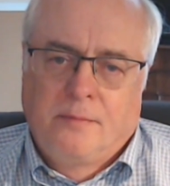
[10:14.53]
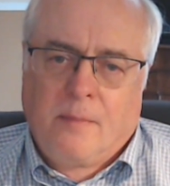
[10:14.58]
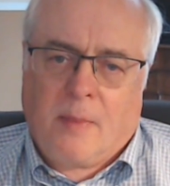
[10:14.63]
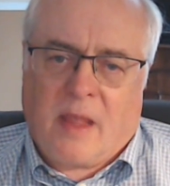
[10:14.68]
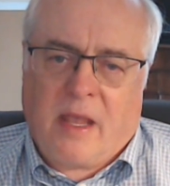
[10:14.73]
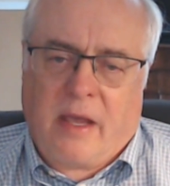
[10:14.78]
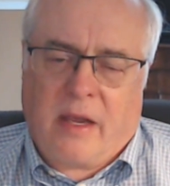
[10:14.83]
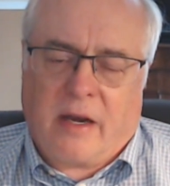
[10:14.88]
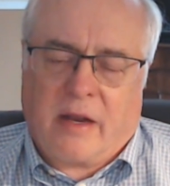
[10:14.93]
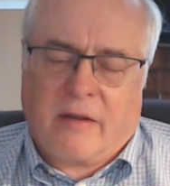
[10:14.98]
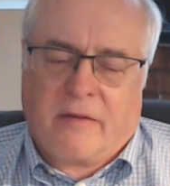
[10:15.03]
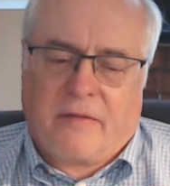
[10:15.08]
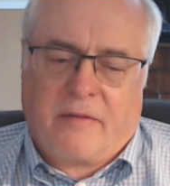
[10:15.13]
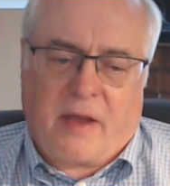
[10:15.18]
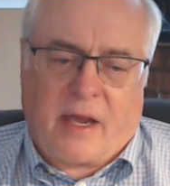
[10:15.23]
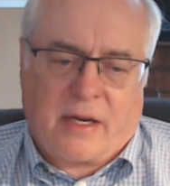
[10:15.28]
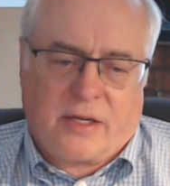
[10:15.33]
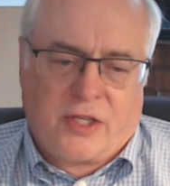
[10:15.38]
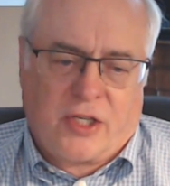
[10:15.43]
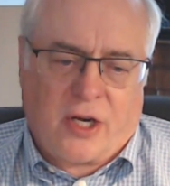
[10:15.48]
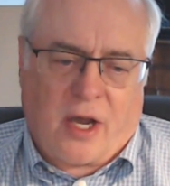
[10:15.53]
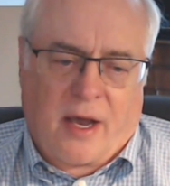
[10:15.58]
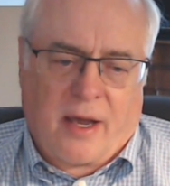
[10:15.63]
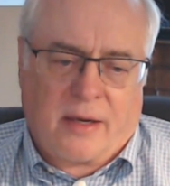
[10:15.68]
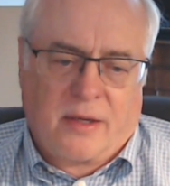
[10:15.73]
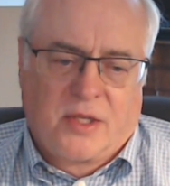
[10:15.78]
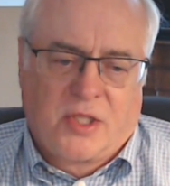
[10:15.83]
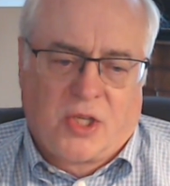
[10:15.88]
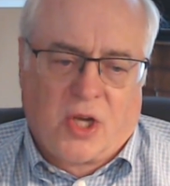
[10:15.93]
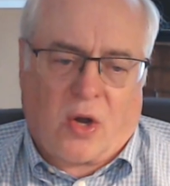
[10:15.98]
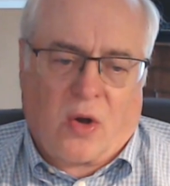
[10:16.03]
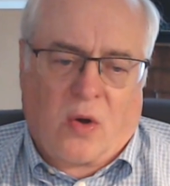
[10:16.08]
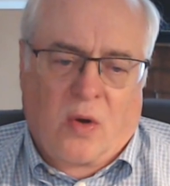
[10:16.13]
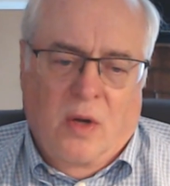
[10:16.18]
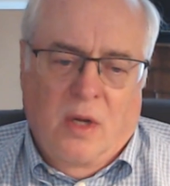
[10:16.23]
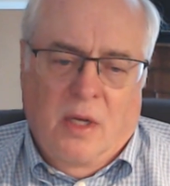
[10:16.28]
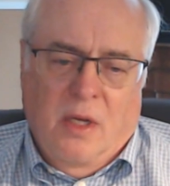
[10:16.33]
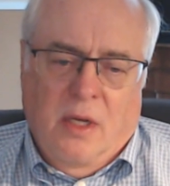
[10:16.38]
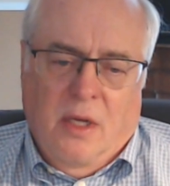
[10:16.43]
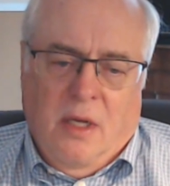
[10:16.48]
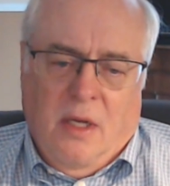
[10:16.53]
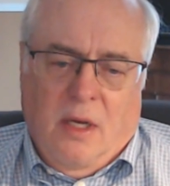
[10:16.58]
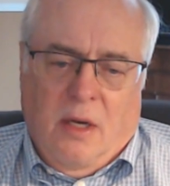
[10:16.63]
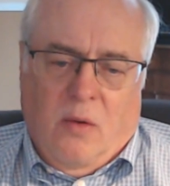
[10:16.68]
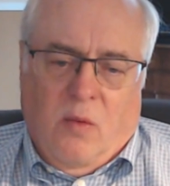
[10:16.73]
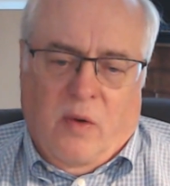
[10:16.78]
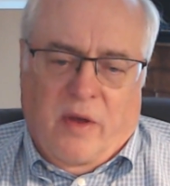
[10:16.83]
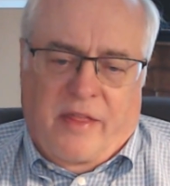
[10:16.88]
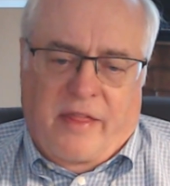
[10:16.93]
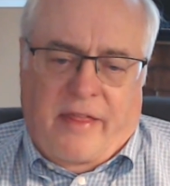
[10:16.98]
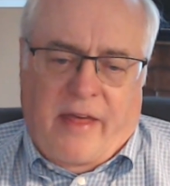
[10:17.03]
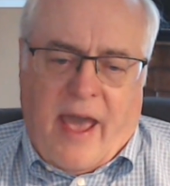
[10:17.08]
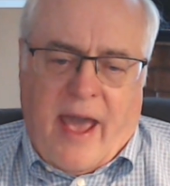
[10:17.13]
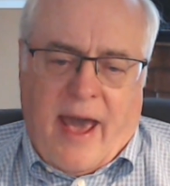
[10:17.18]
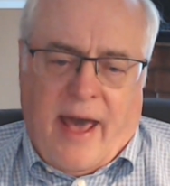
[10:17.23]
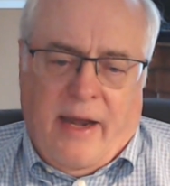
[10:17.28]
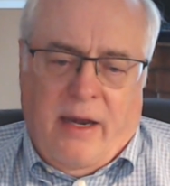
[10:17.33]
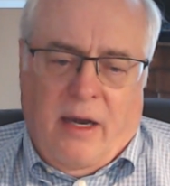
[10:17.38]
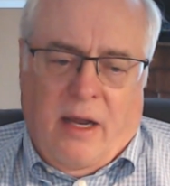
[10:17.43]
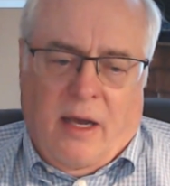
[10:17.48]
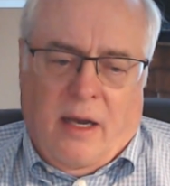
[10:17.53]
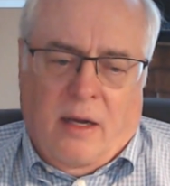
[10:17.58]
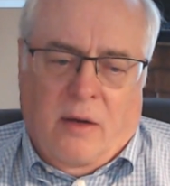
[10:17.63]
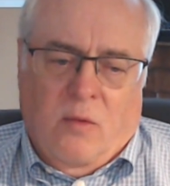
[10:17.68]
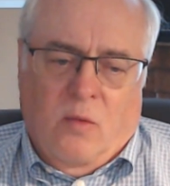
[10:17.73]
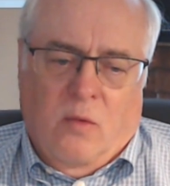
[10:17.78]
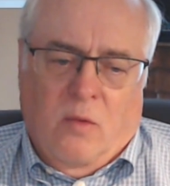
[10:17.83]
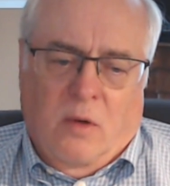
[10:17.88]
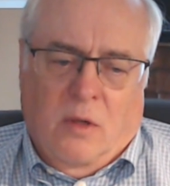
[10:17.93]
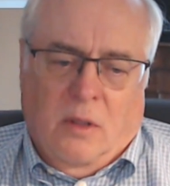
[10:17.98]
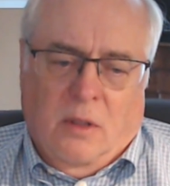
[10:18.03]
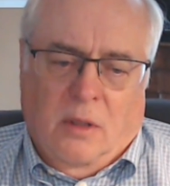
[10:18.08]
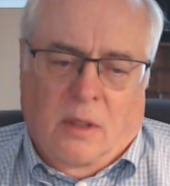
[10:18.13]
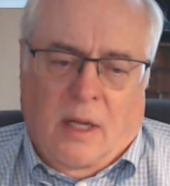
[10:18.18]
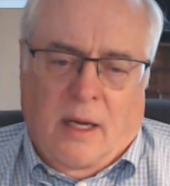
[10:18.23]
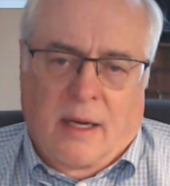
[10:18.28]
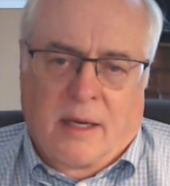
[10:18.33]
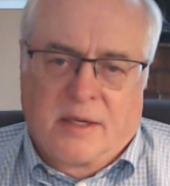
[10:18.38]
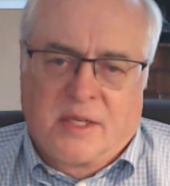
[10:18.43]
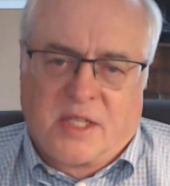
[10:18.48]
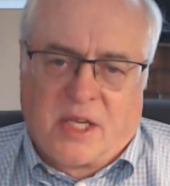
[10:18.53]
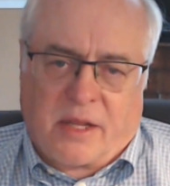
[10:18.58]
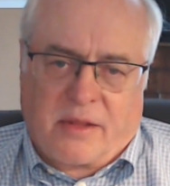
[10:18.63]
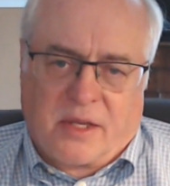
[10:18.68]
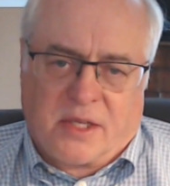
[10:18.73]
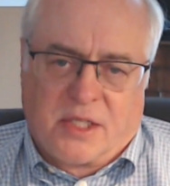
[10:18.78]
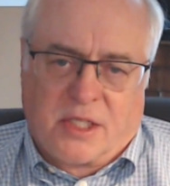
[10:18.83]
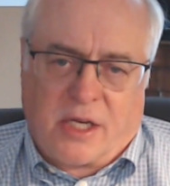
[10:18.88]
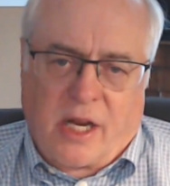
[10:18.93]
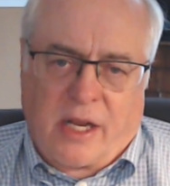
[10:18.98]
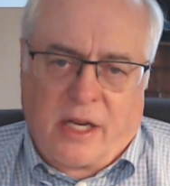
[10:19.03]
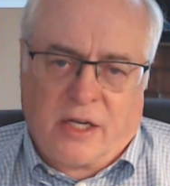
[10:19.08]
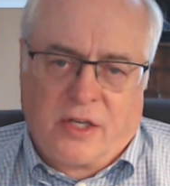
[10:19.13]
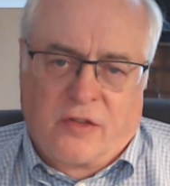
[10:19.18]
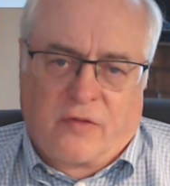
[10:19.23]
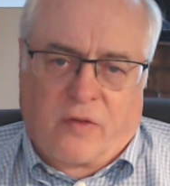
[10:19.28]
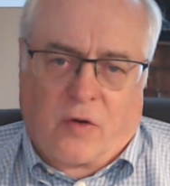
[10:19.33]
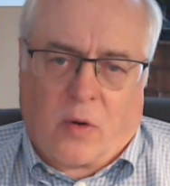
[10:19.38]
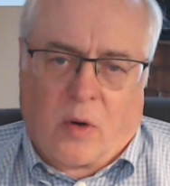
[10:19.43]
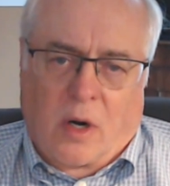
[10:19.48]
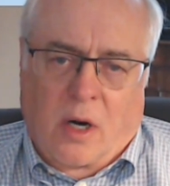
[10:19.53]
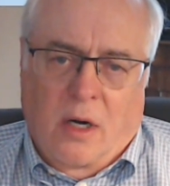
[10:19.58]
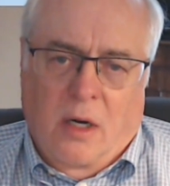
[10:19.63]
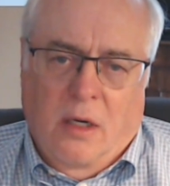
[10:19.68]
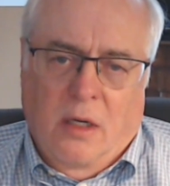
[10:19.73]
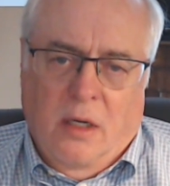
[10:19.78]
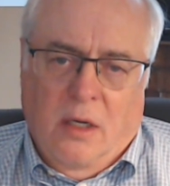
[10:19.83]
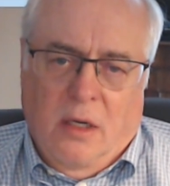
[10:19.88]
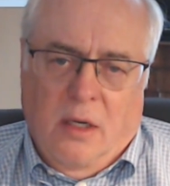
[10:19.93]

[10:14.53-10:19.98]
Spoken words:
hitting a fat shot. So with that, we'll set the stage for